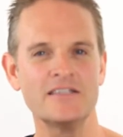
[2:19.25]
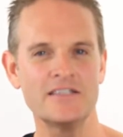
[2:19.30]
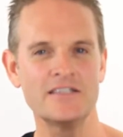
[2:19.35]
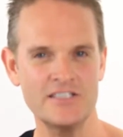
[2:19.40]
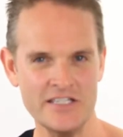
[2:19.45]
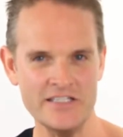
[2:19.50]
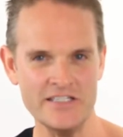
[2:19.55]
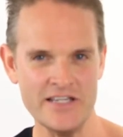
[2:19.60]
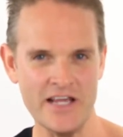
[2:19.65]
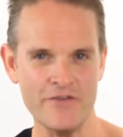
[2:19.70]

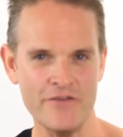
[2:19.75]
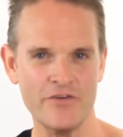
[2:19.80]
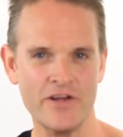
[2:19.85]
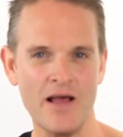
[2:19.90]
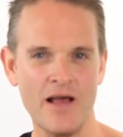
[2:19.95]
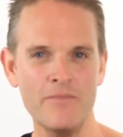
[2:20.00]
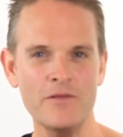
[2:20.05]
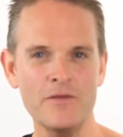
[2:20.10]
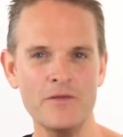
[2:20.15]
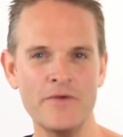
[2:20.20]
Sit down for a
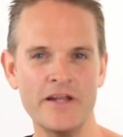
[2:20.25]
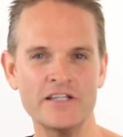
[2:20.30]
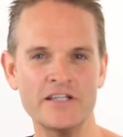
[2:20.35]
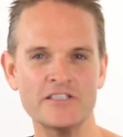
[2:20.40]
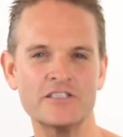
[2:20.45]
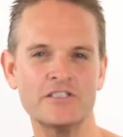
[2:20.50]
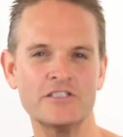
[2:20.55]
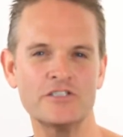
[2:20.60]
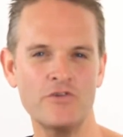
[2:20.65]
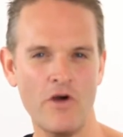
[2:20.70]
couple of
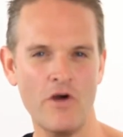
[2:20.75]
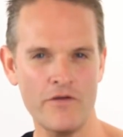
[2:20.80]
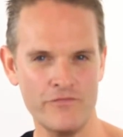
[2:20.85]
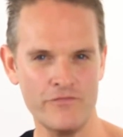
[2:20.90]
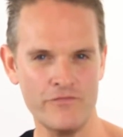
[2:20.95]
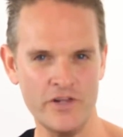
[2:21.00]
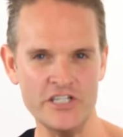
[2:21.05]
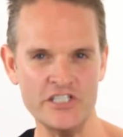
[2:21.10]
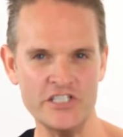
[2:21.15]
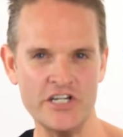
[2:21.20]
minutes, try and
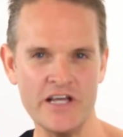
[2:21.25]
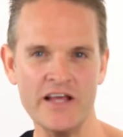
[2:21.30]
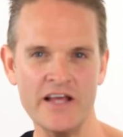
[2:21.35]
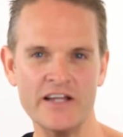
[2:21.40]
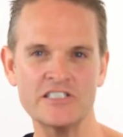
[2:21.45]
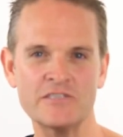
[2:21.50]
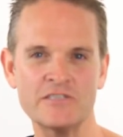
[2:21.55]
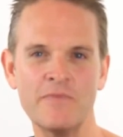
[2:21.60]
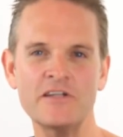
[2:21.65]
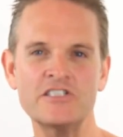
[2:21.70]
flesh it out
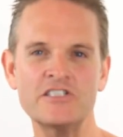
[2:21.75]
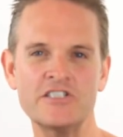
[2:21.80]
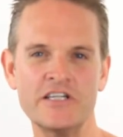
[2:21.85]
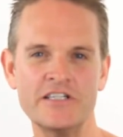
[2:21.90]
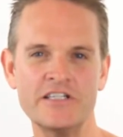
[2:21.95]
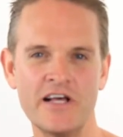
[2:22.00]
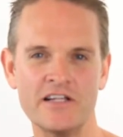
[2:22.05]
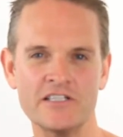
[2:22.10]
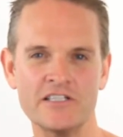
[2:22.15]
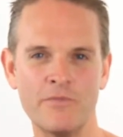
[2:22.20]
in as much
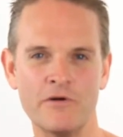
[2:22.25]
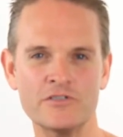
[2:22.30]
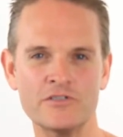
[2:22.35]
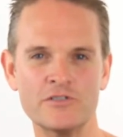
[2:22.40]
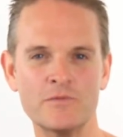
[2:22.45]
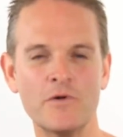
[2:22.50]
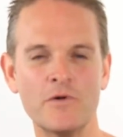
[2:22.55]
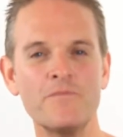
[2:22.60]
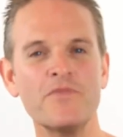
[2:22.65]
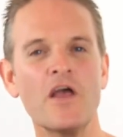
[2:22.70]
detail as
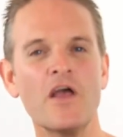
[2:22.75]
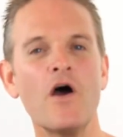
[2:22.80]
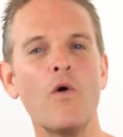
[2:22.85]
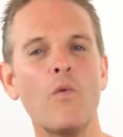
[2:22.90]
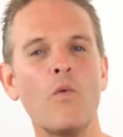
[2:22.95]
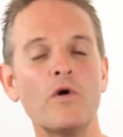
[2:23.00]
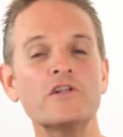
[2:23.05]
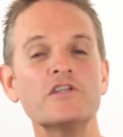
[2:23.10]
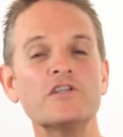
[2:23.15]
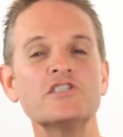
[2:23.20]
possible.
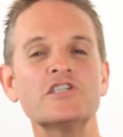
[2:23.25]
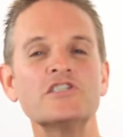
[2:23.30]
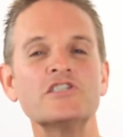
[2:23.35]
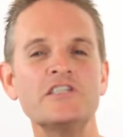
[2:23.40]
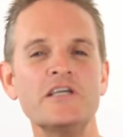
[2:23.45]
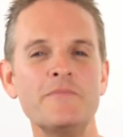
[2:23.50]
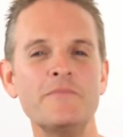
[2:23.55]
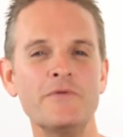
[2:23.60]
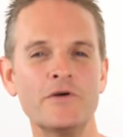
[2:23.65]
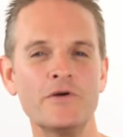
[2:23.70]
What does a
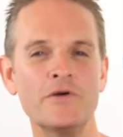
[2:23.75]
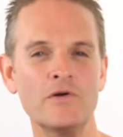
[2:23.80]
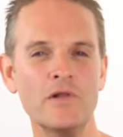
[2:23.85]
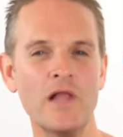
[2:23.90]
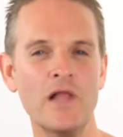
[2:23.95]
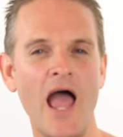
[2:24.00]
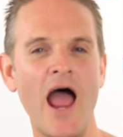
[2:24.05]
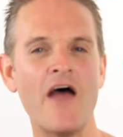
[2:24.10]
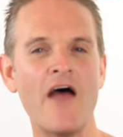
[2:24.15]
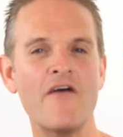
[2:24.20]

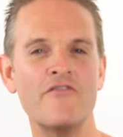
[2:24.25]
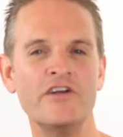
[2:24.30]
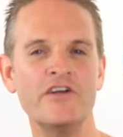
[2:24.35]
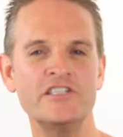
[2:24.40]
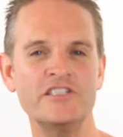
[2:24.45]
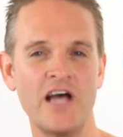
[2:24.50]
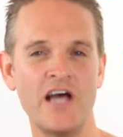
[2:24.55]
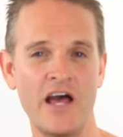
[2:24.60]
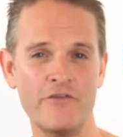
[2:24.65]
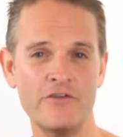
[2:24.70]
typical
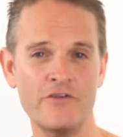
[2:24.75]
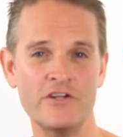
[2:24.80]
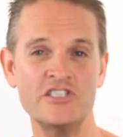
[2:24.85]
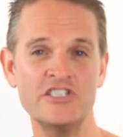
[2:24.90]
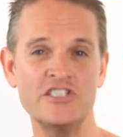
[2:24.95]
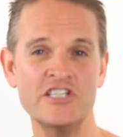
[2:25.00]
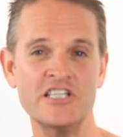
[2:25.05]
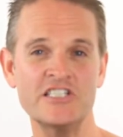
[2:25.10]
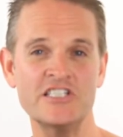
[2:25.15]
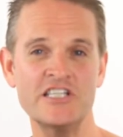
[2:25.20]
average
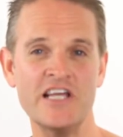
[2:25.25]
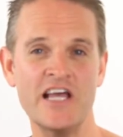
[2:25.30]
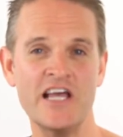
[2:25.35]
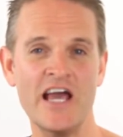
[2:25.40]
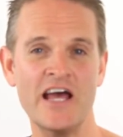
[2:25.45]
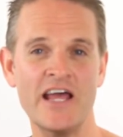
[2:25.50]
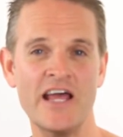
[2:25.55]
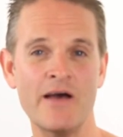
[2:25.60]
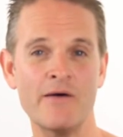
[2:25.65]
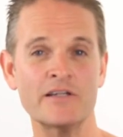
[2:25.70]

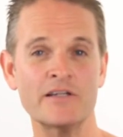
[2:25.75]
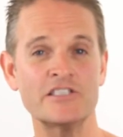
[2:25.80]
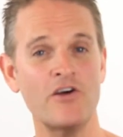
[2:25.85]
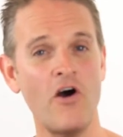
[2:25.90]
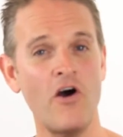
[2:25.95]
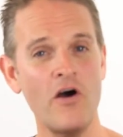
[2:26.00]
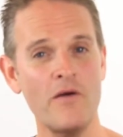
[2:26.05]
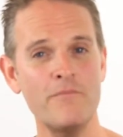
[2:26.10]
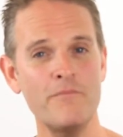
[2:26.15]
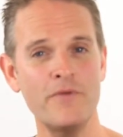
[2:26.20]
168-hour
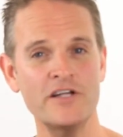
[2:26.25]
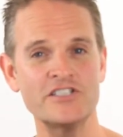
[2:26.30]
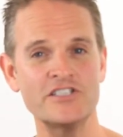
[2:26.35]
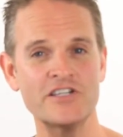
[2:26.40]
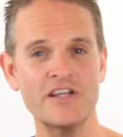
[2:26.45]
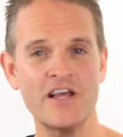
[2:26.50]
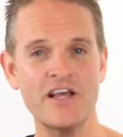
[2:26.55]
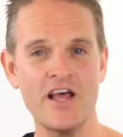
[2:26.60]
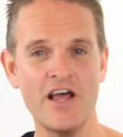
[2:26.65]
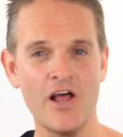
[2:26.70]
time
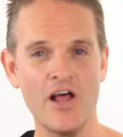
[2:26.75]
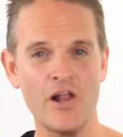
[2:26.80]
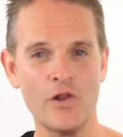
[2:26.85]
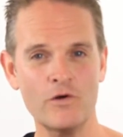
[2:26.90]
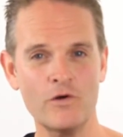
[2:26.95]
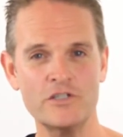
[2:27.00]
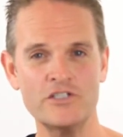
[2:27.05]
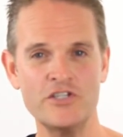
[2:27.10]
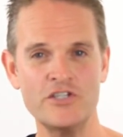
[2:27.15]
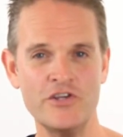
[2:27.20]
budget
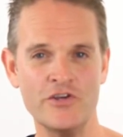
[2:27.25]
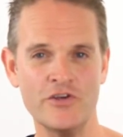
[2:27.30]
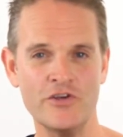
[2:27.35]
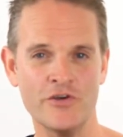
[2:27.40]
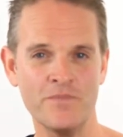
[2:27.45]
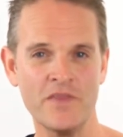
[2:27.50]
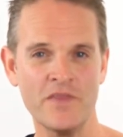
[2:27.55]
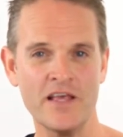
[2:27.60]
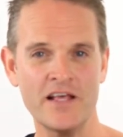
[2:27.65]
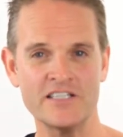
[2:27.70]
look to
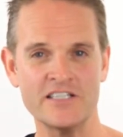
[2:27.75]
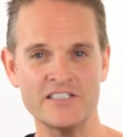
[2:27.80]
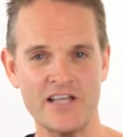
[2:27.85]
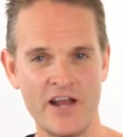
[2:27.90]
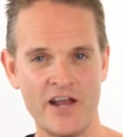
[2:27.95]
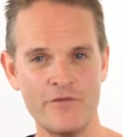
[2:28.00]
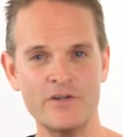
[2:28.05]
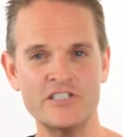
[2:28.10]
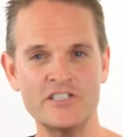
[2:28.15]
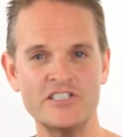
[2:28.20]
you? There's
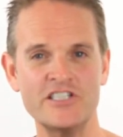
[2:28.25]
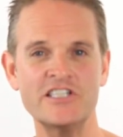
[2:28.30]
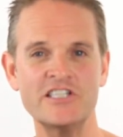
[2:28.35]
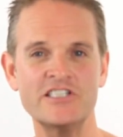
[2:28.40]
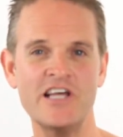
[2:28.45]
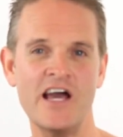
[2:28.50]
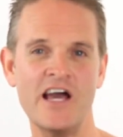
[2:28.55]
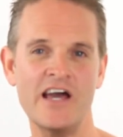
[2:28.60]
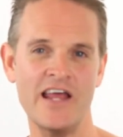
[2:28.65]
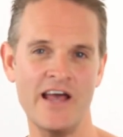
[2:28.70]

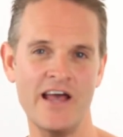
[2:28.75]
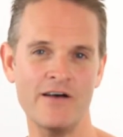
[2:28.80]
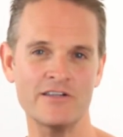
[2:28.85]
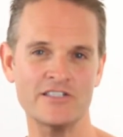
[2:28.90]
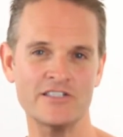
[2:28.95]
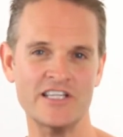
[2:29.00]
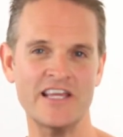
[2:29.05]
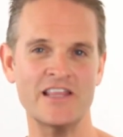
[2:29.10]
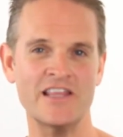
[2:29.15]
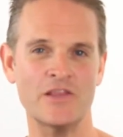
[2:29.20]
168
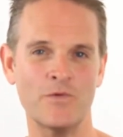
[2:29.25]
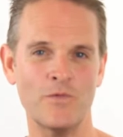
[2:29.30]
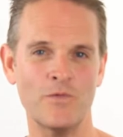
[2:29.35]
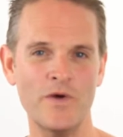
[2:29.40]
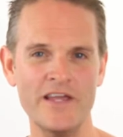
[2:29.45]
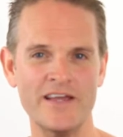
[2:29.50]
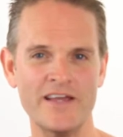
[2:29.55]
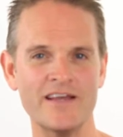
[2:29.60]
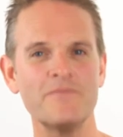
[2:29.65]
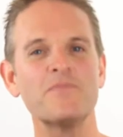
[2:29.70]
hours in the
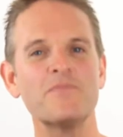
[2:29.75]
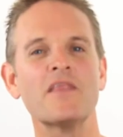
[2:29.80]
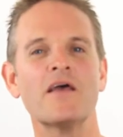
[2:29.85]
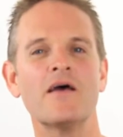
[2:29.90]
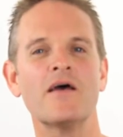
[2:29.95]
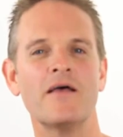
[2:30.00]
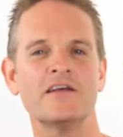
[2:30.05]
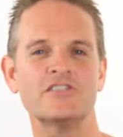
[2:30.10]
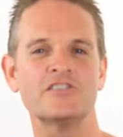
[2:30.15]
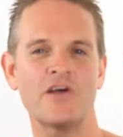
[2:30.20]
week,
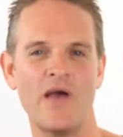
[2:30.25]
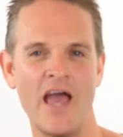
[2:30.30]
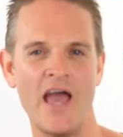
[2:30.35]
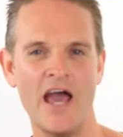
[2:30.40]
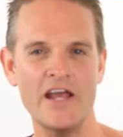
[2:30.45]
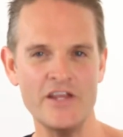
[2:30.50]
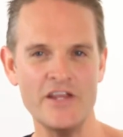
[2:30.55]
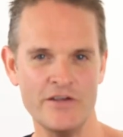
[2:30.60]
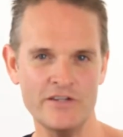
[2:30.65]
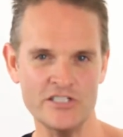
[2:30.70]
so
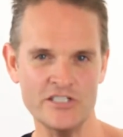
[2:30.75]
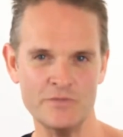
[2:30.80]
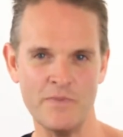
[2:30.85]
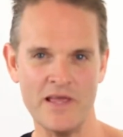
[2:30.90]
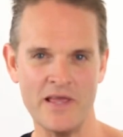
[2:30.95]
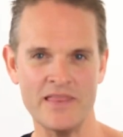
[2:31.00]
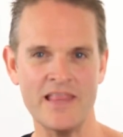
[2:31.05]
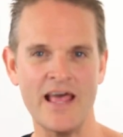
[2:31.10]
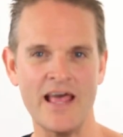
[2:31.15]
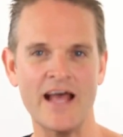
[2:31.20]
how do you
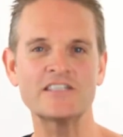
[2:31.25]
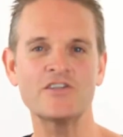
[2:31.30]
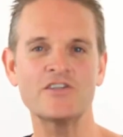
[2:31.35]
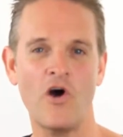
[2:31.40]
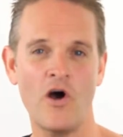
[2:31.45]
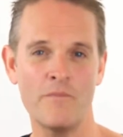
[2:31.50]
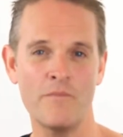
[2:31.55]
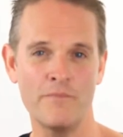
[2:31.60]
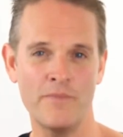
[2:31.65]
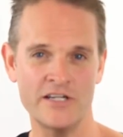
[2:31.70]
spend that
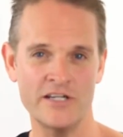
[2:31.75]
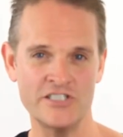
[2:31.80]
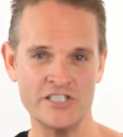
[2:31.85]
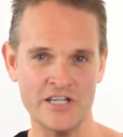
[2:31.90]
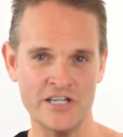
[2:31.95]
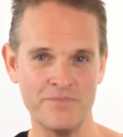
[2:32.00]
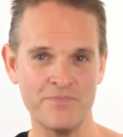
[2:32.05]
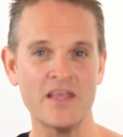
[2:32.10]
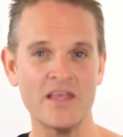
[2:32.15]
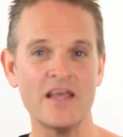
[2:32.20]
time
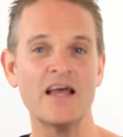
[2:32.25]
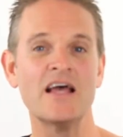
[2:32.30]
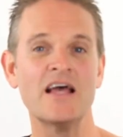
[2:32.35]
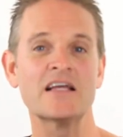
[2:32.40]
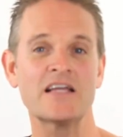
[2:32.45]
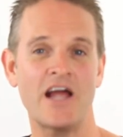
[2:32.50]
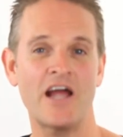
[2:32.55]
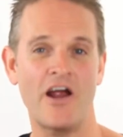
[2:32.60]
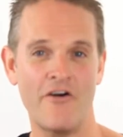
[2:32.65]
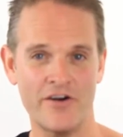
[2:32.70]
budget
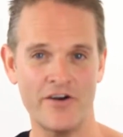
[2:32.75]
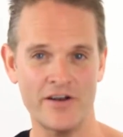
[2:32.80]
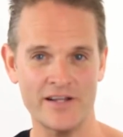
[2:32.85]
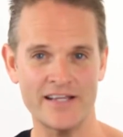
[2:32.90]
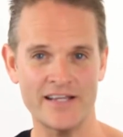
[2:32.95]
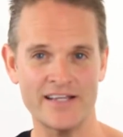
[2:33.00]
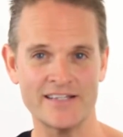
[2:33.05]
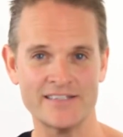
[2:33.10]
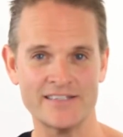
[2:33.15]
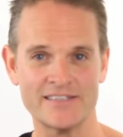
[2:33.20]

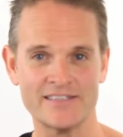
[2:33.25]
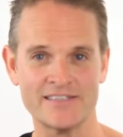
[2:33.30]
currently?